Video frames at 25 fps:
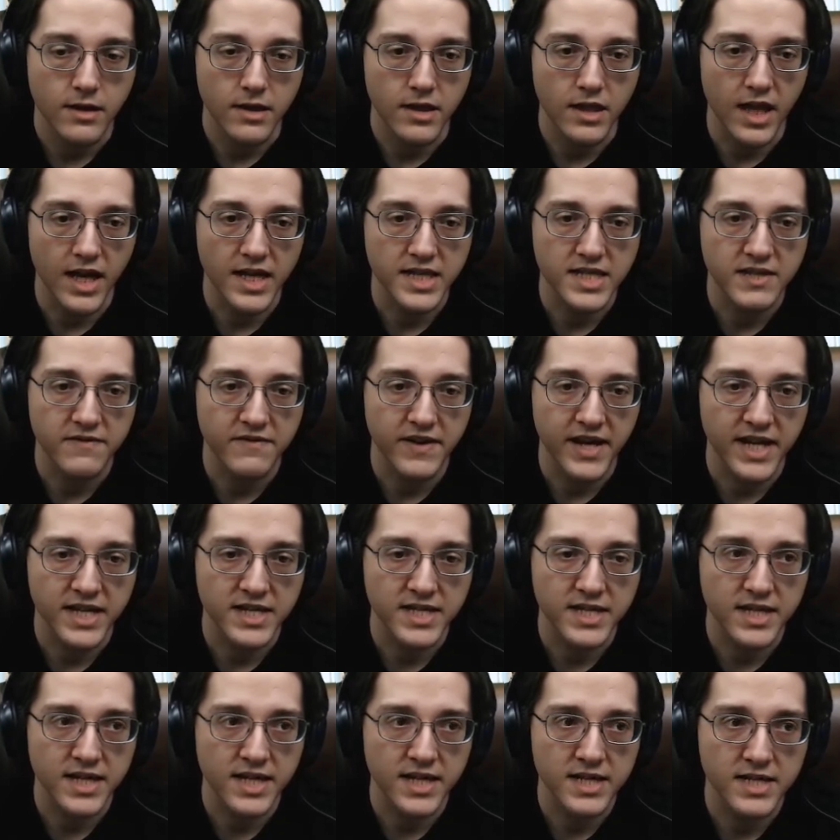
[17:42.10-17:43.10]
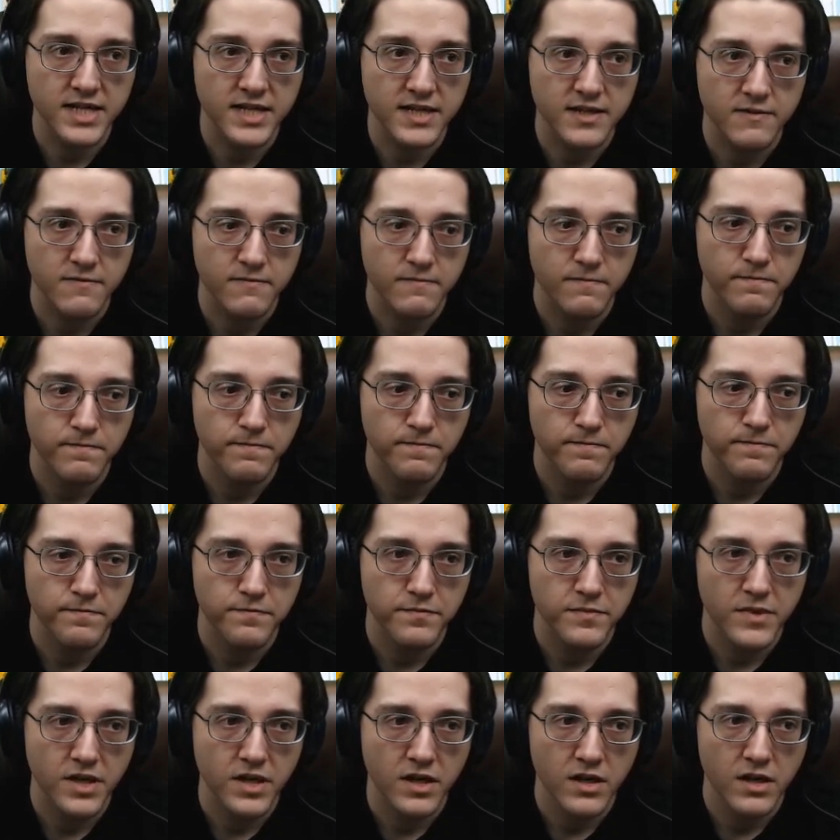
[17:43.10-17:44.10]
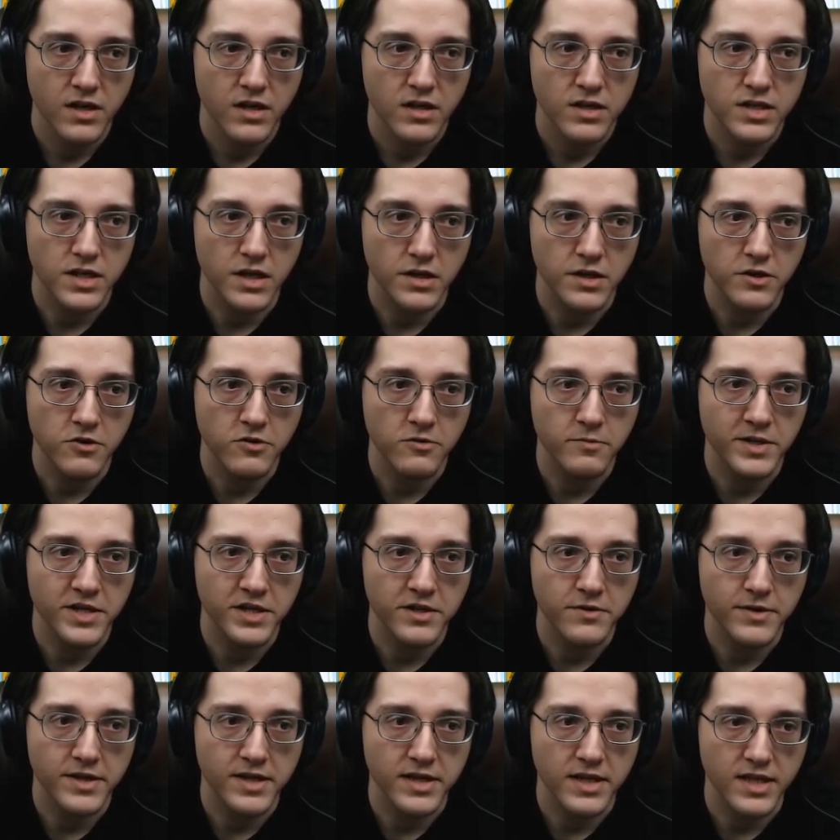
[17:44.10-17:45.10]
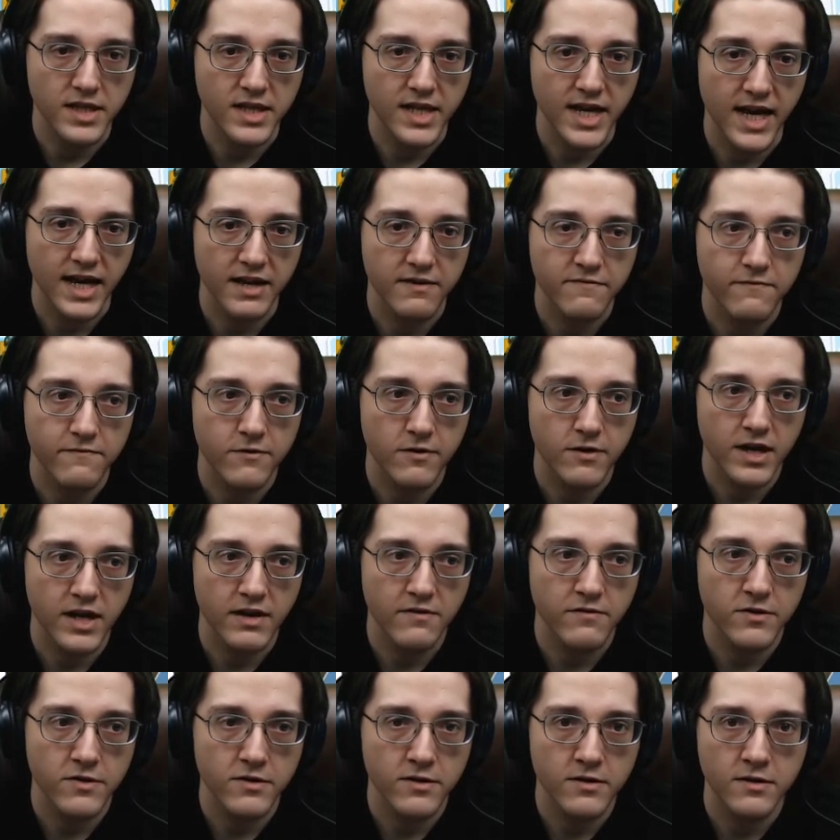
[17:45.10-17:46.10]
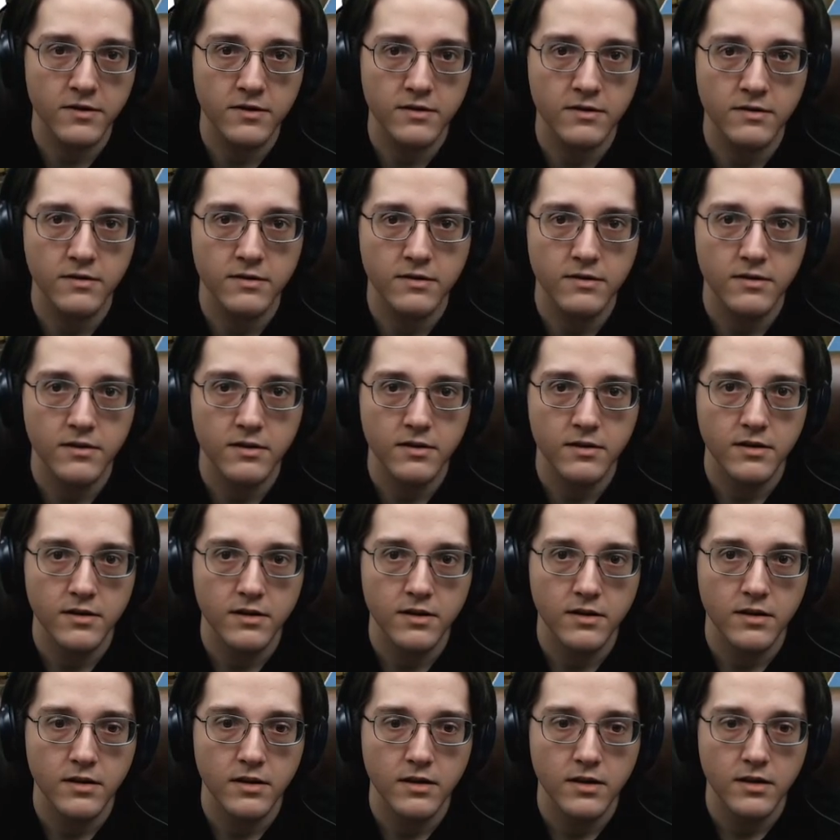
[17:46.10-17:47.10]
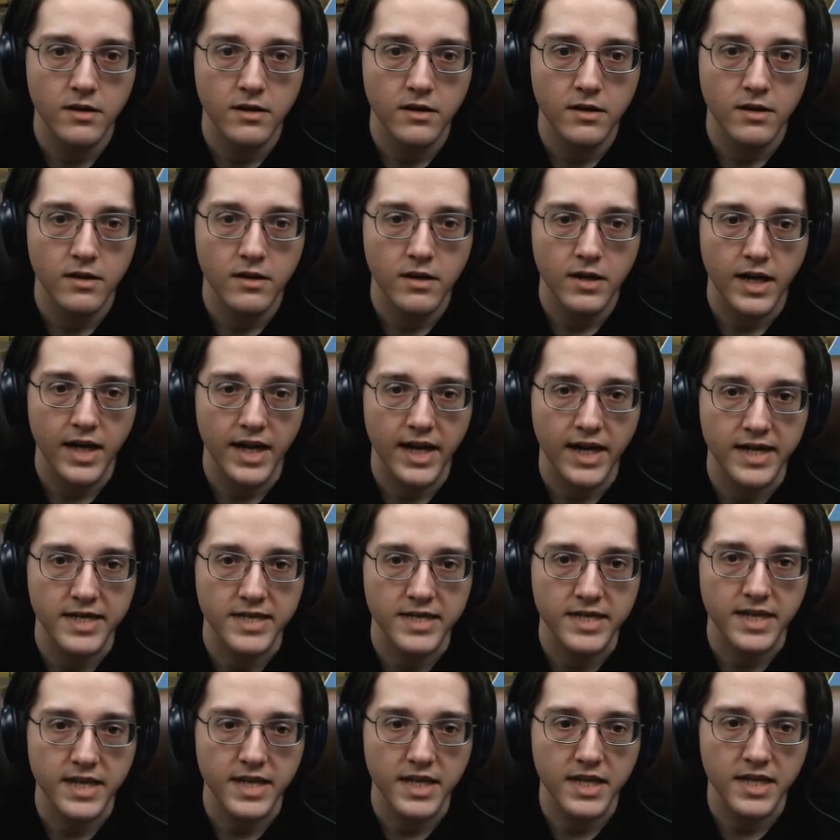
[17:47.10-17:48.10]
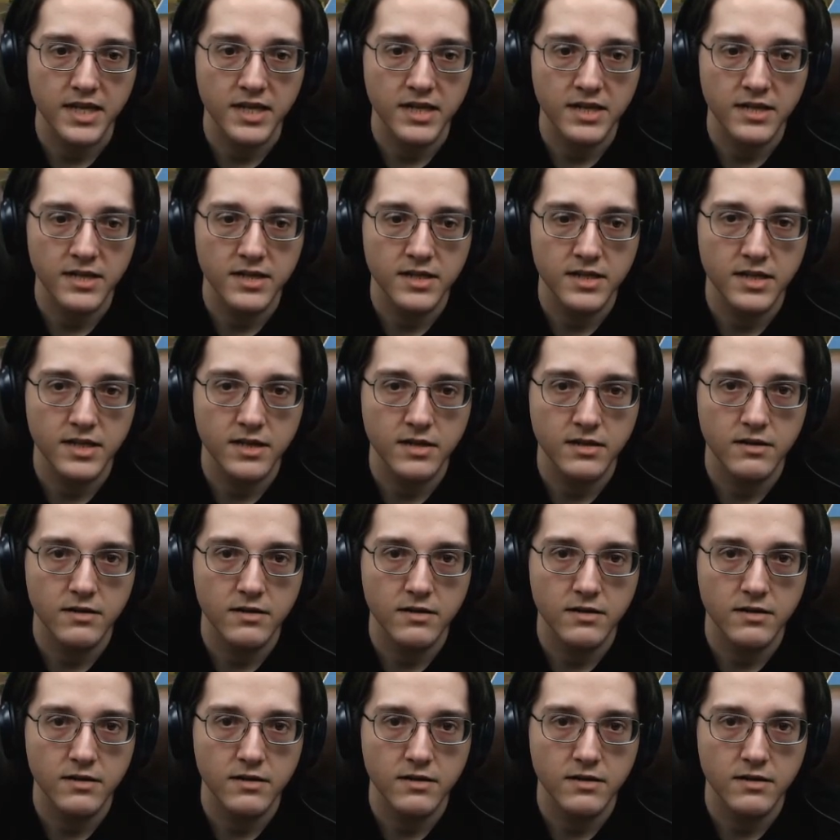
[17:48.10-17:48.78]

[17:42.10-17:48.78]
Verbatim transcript: Lots of hand slots. So you'll be doing that forever as is